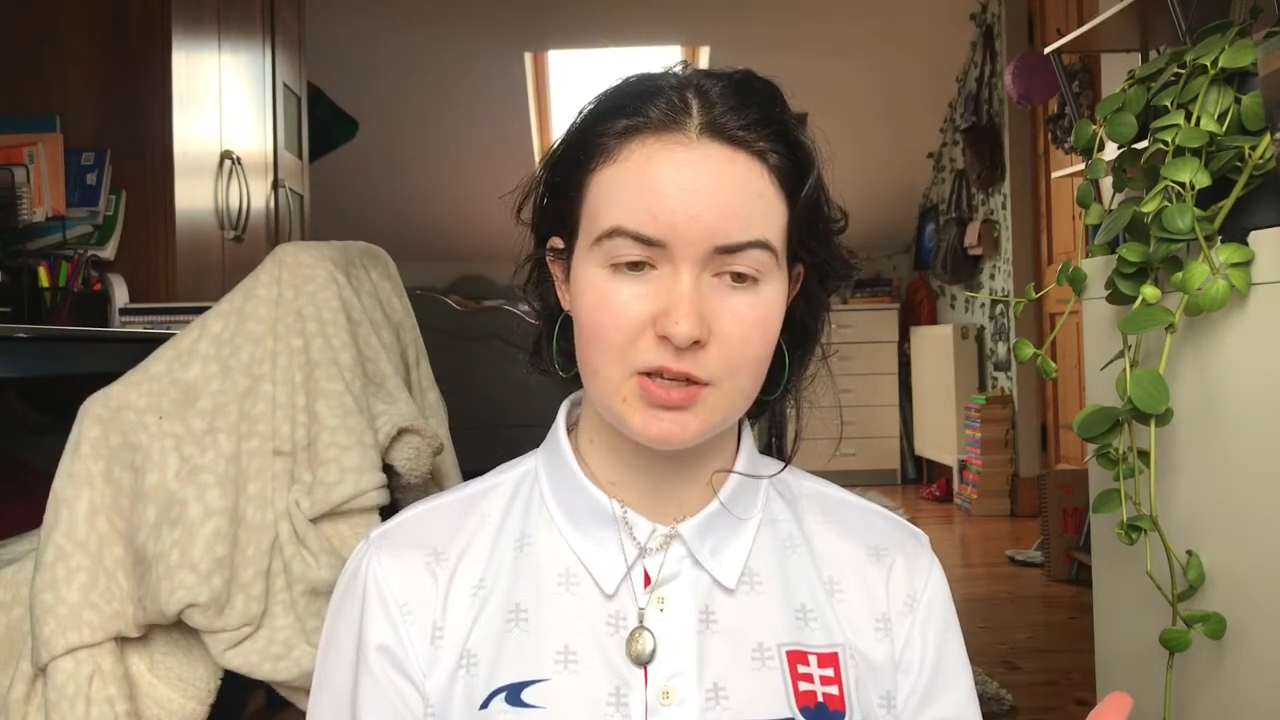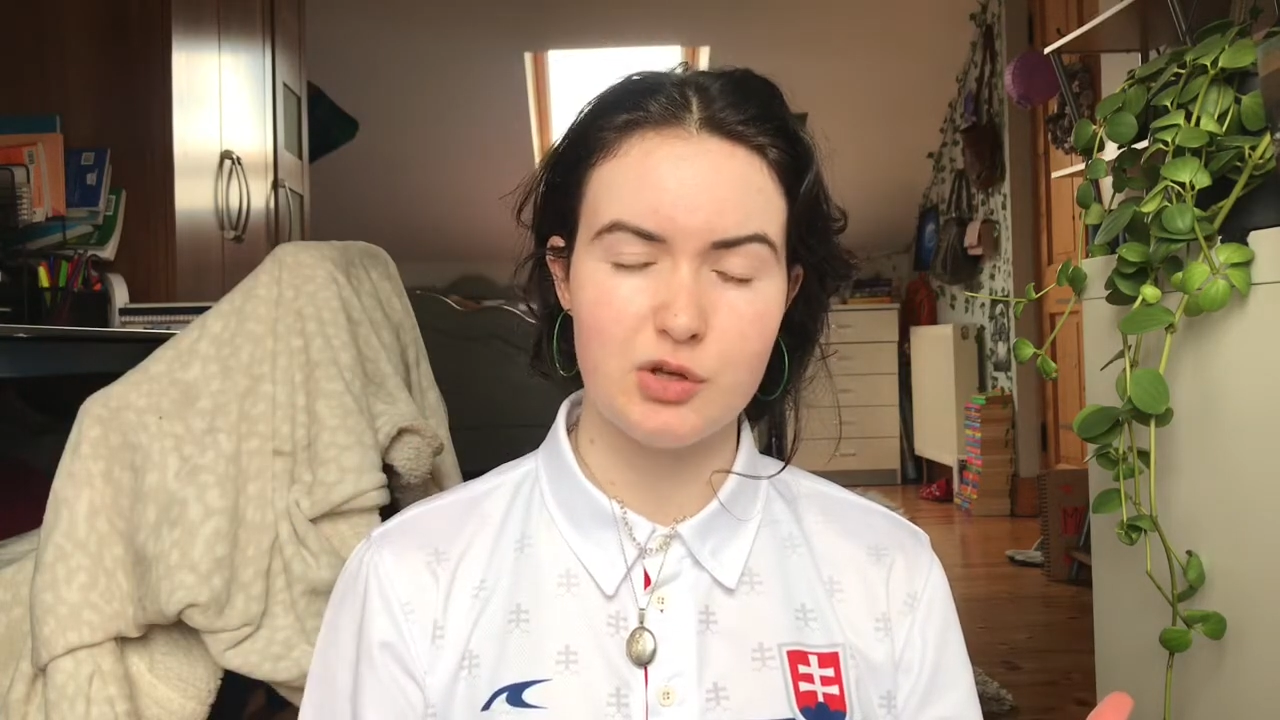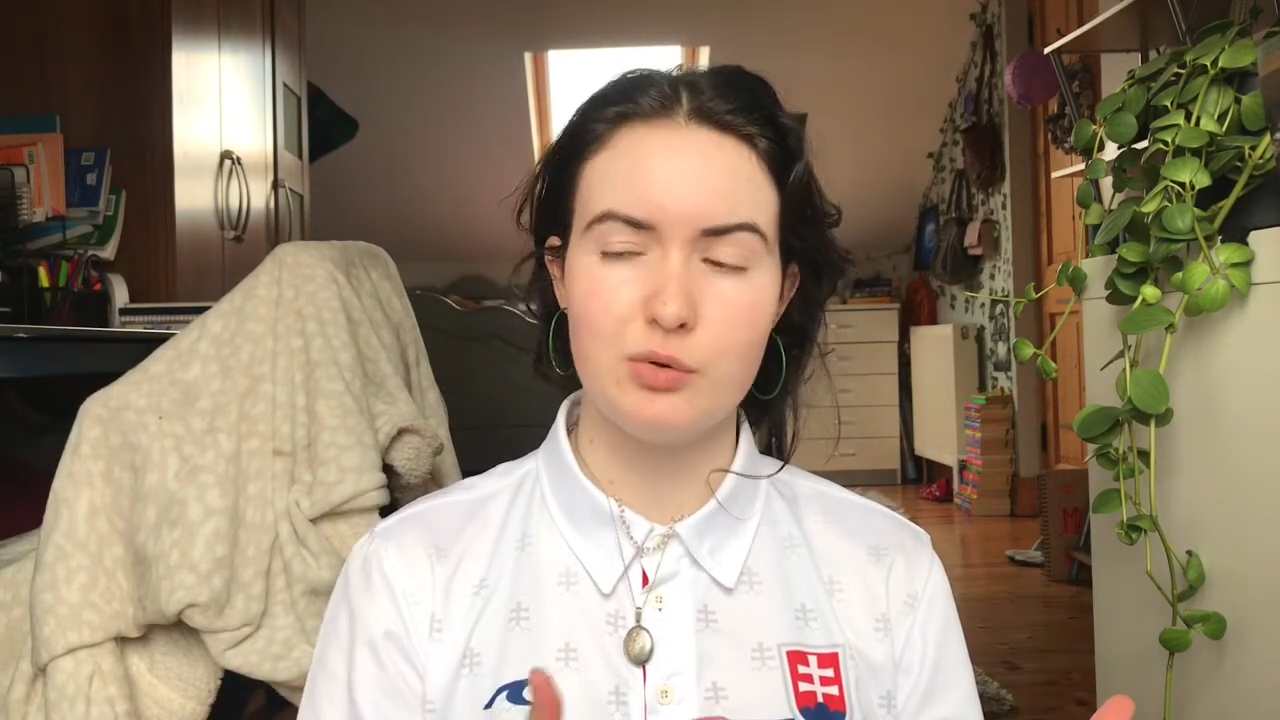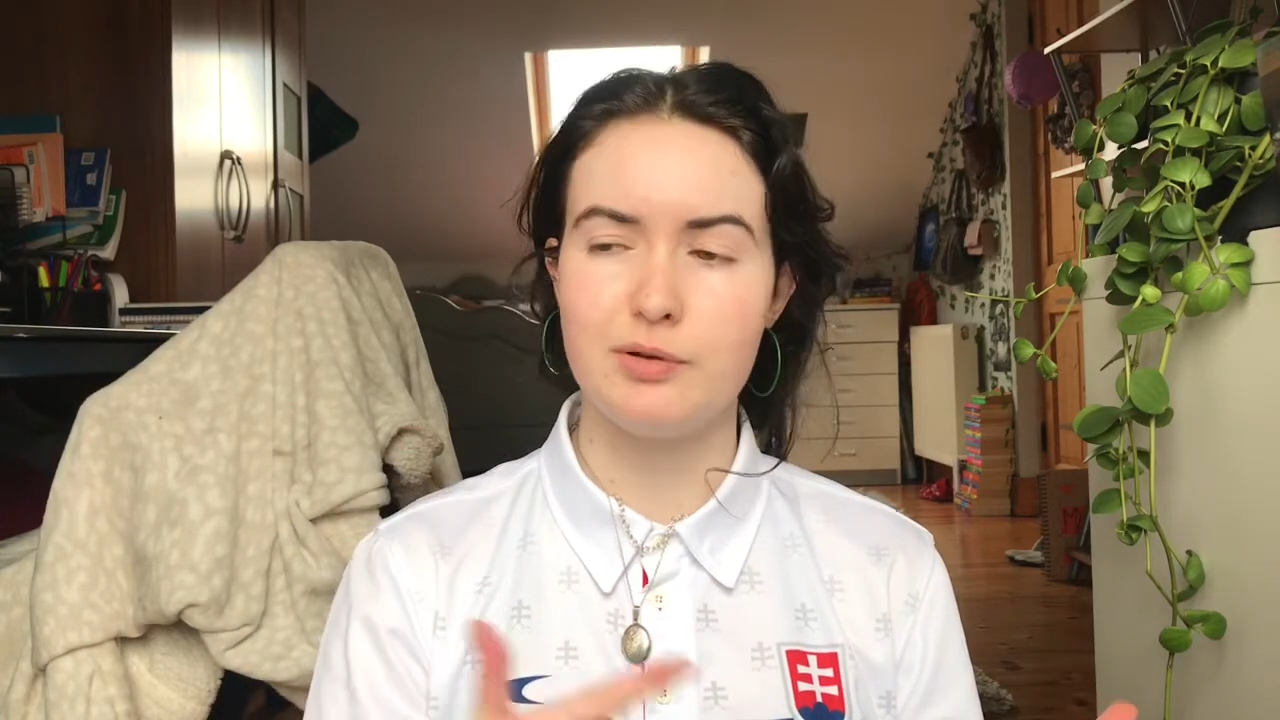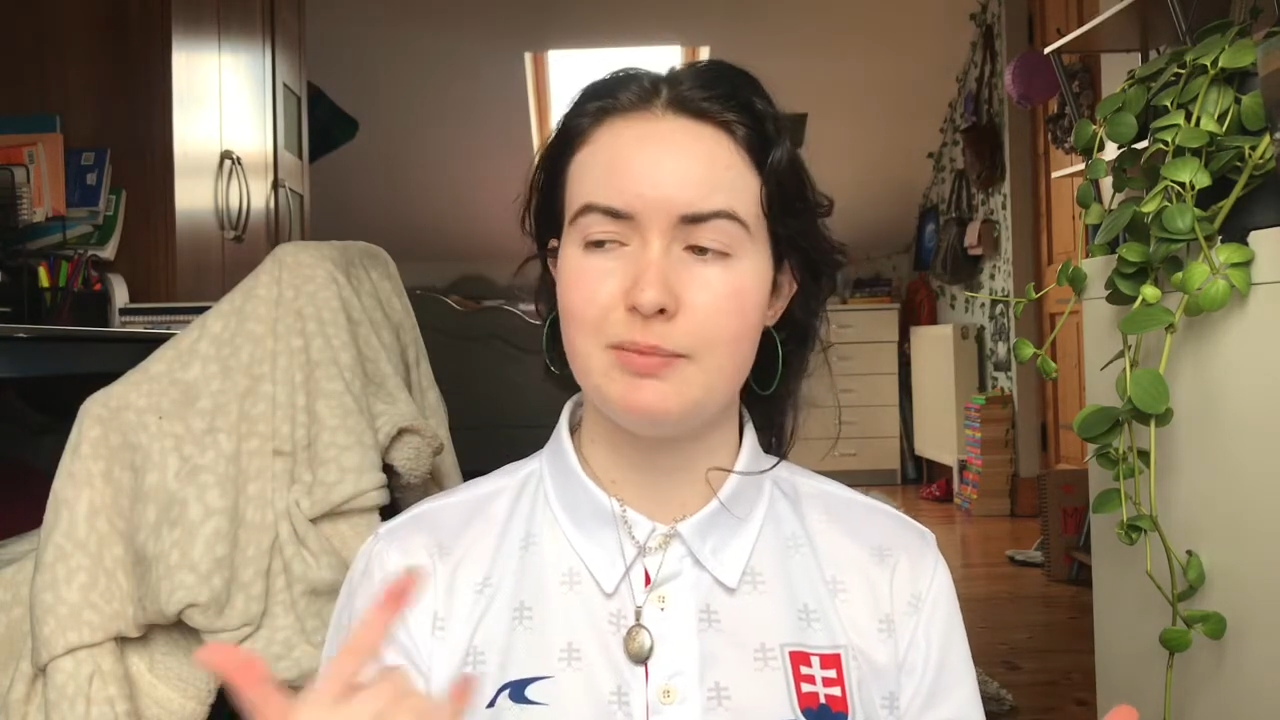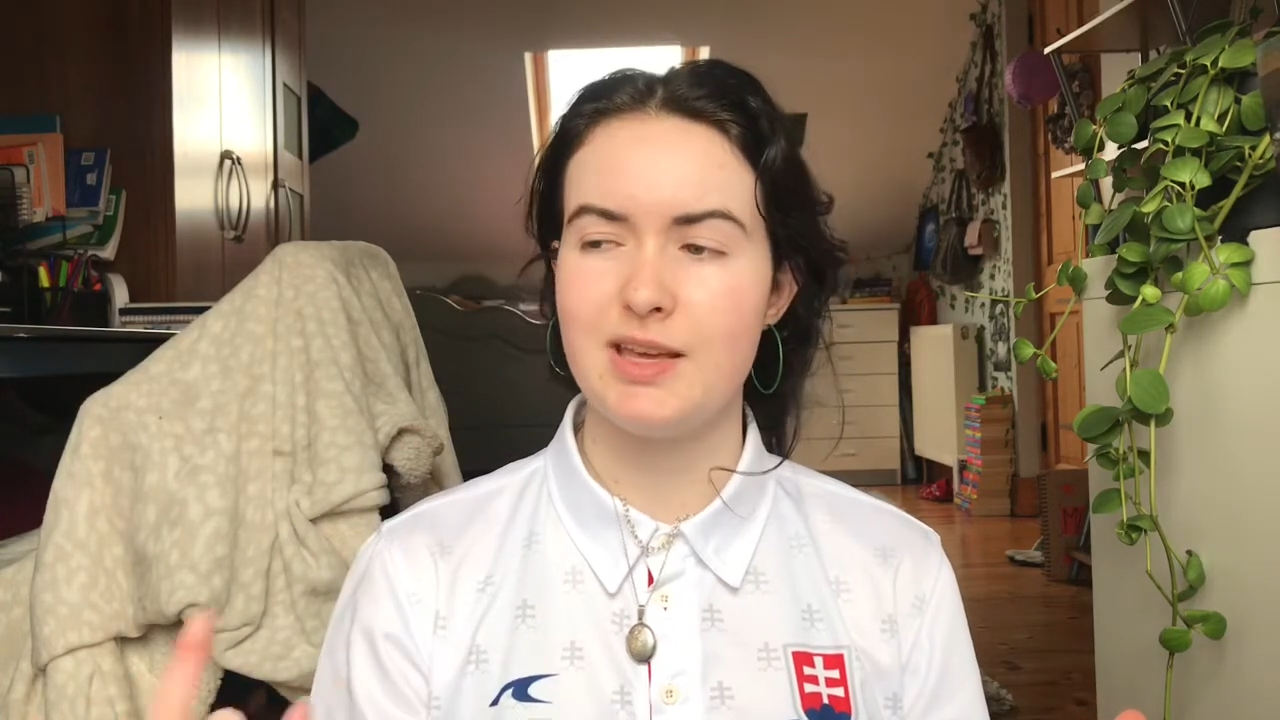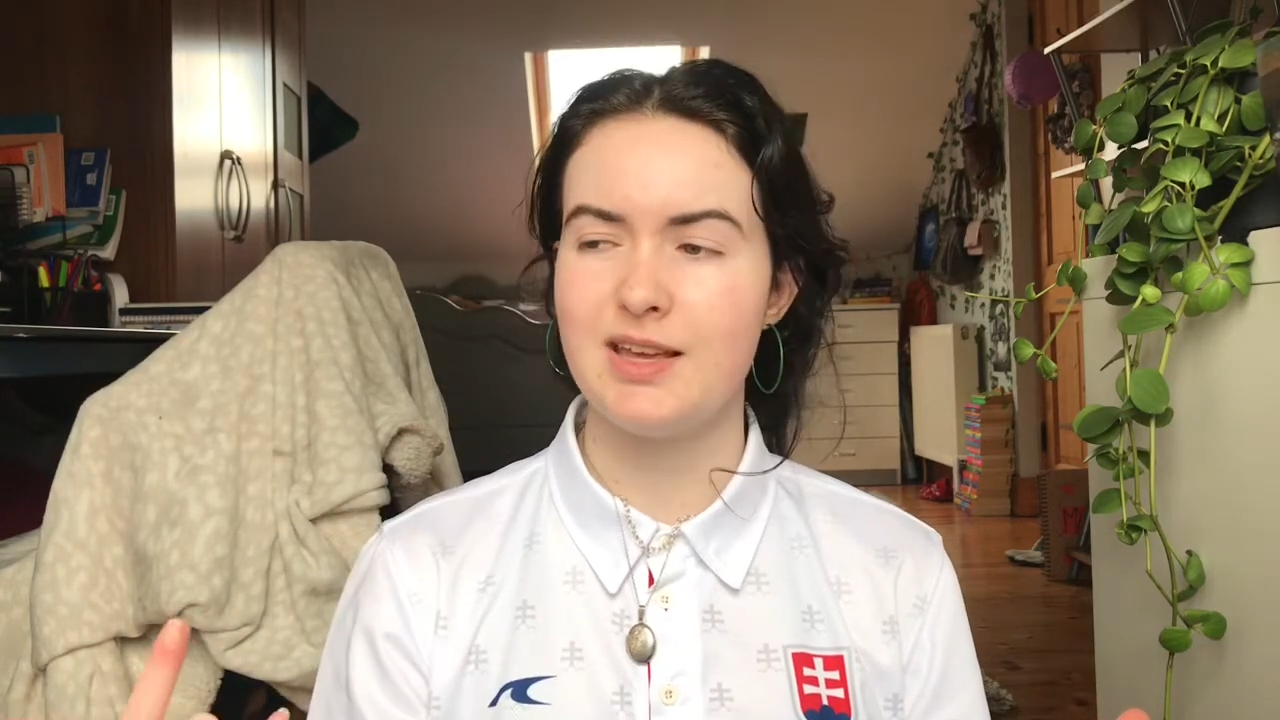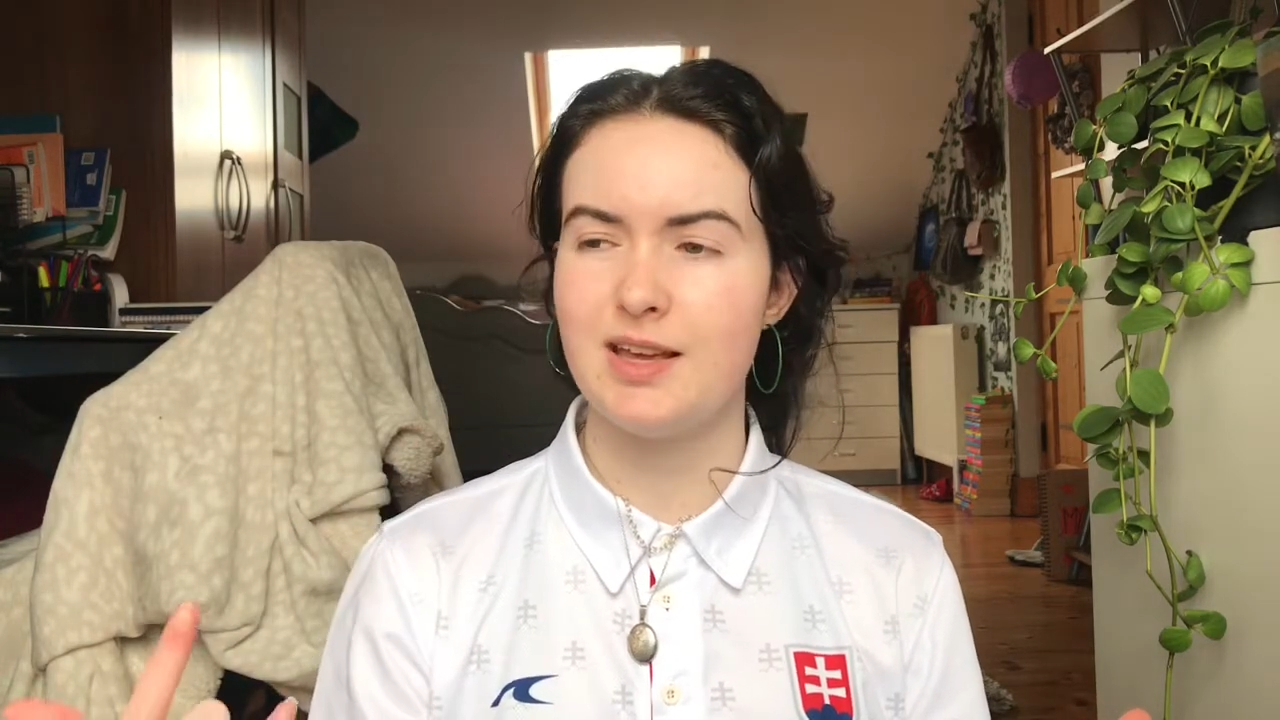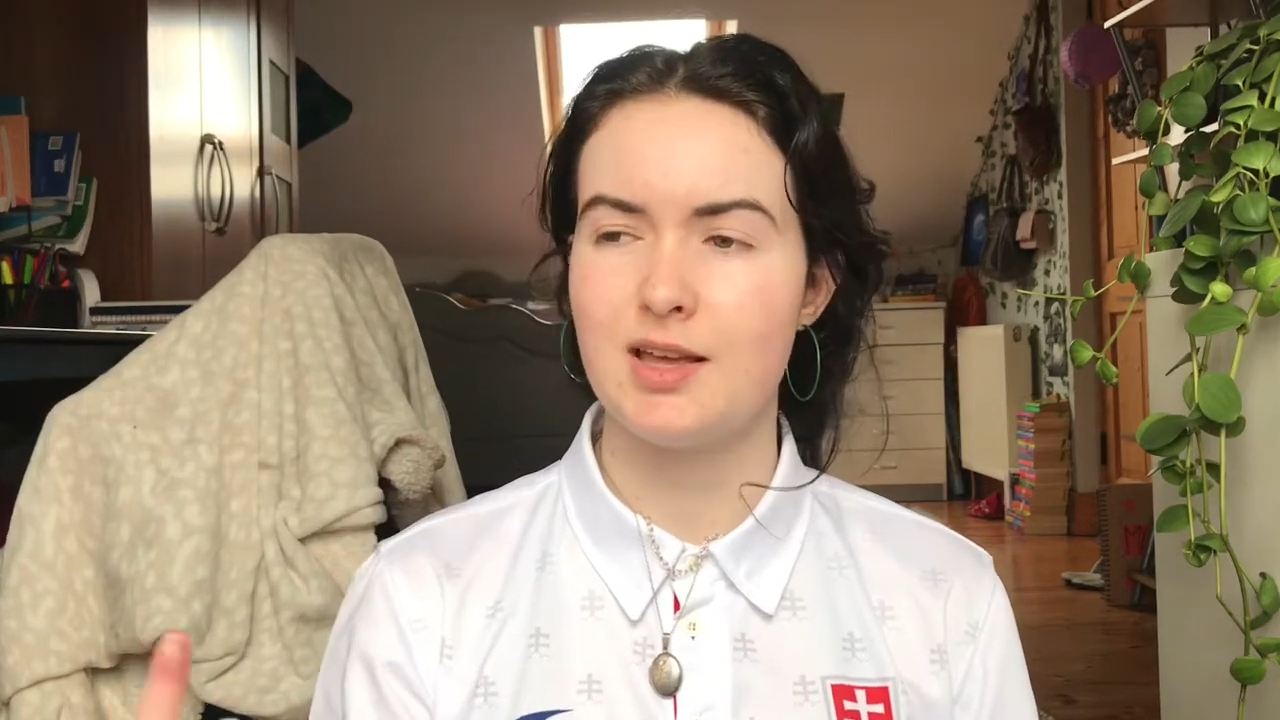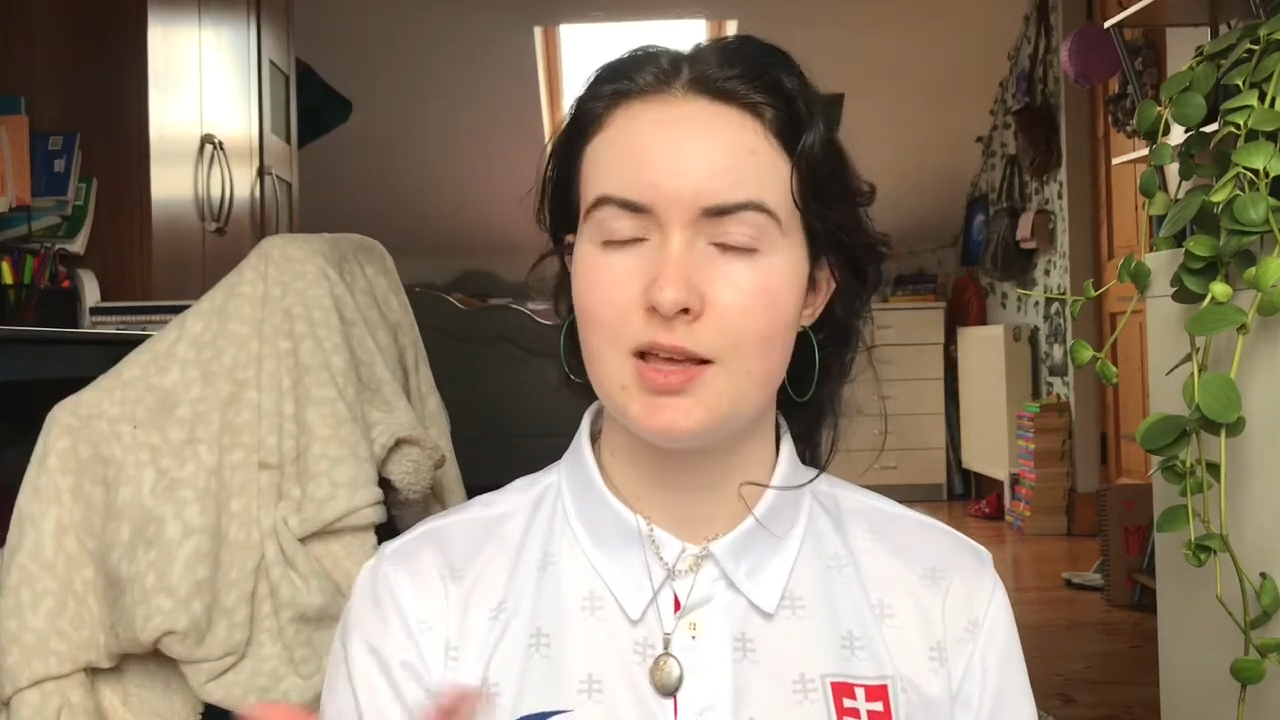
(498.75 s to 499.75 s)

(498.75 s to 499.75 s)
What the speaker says: you and me,